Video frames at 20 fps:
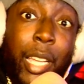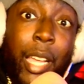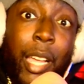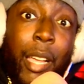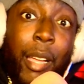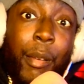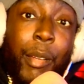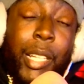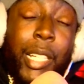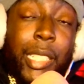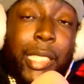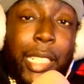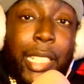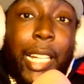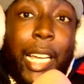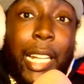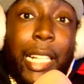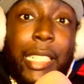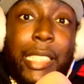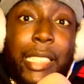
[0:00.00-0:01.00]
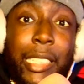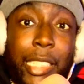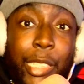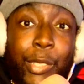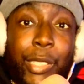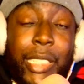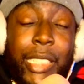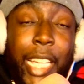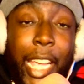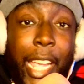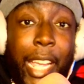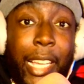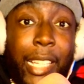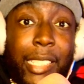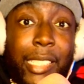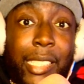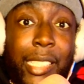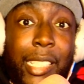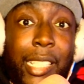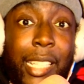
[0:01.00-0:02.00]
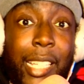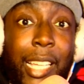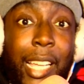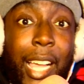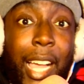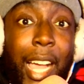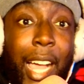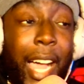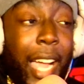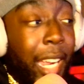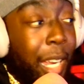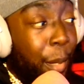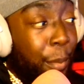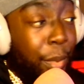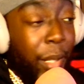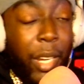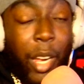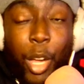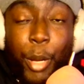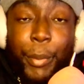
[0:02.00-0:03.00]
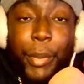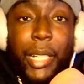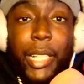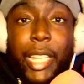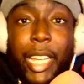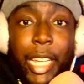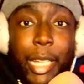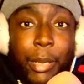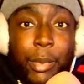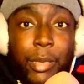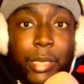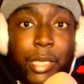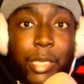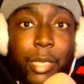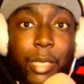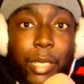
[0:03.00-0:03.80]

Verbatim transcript: Cause I got a Series X, I can play all my games